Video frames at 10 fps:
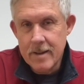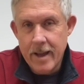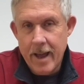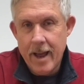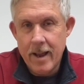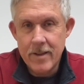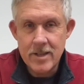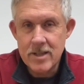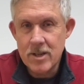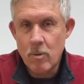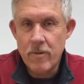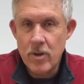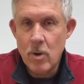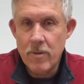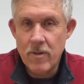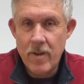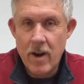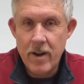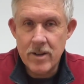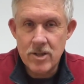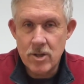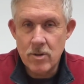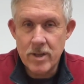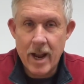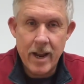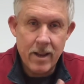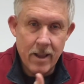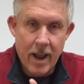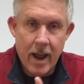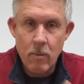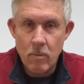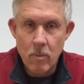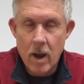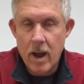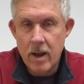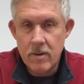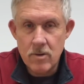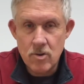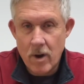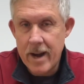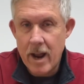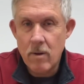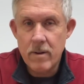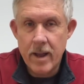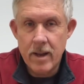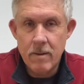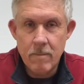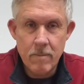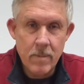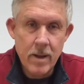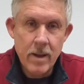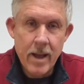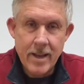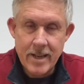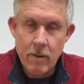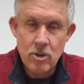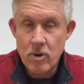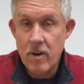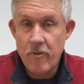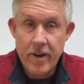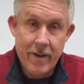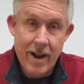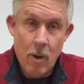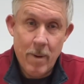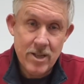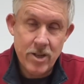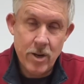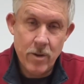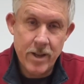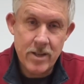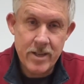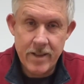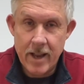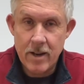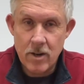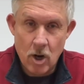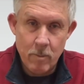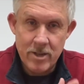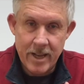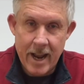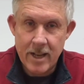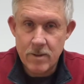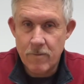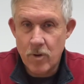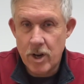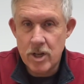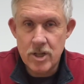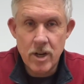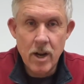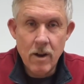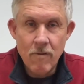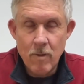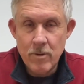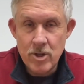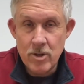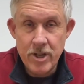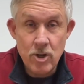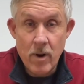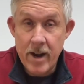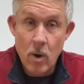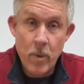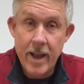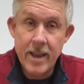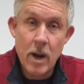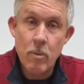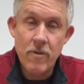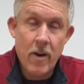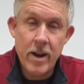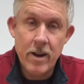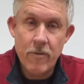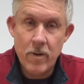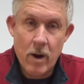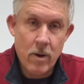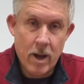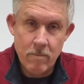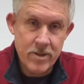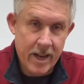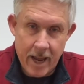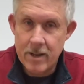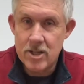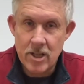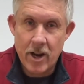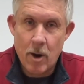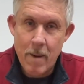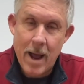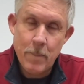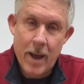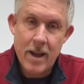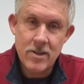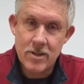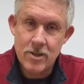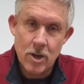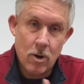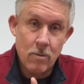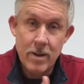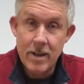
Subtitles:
And this is a review of the various shoes that I tried out, and as I was trying to figure out how best to do this, and then Kirby's going to add some footage from the shoes he tried out. We ended up with very different outcomes, again, just like our backpacks. And so